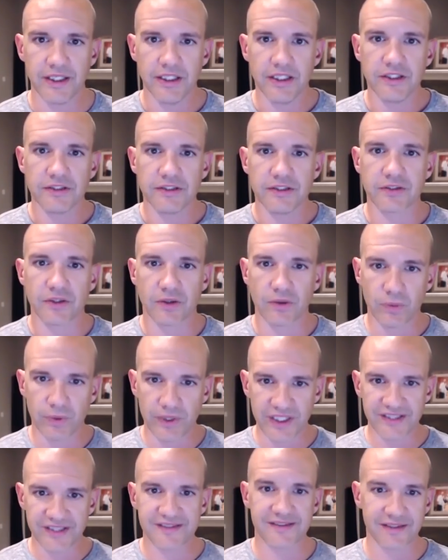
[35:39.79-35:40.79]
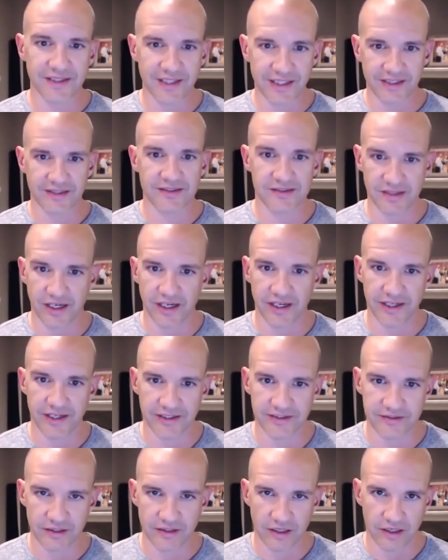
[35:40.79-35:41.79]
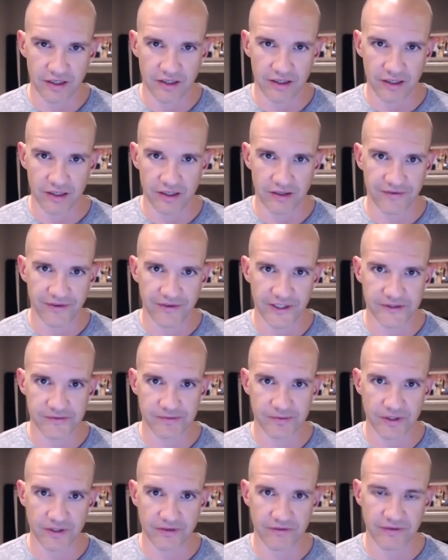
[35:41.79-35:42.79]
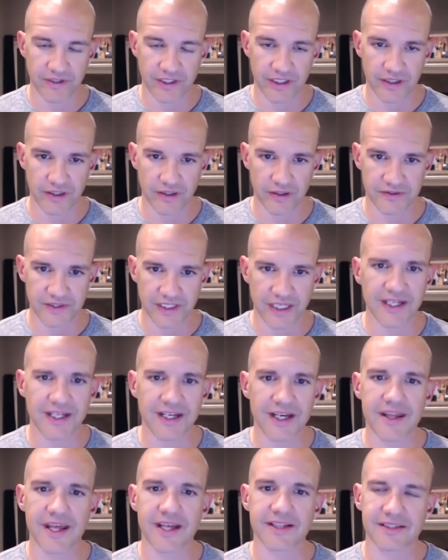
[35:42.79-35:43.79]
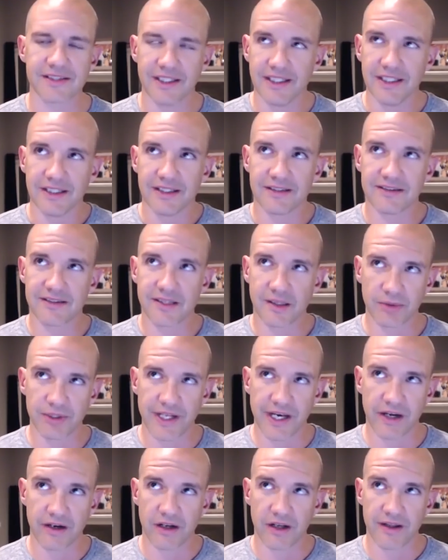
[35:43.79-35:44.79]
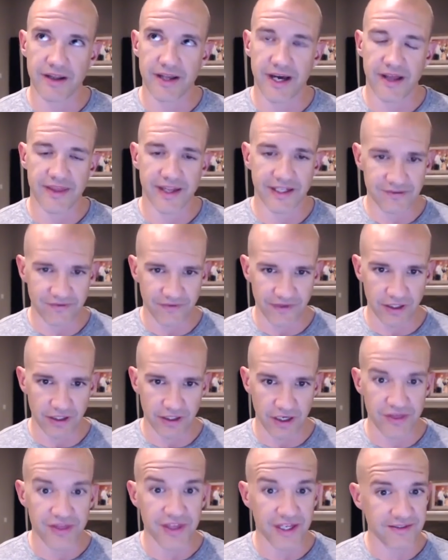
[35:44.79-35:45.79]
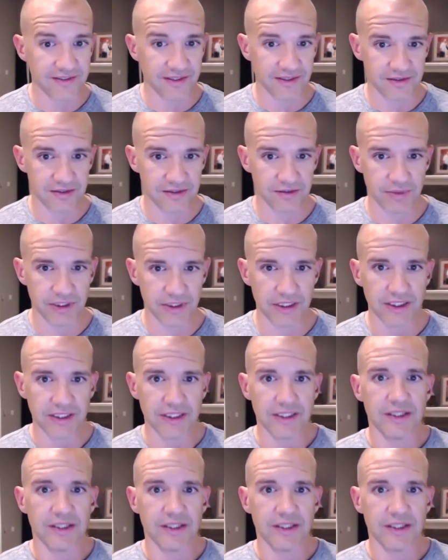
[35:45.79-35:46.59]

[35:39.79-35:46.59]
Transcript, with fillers: So we sling science on our Facebook videos. And again, that's double down on that. That's very authentic to me.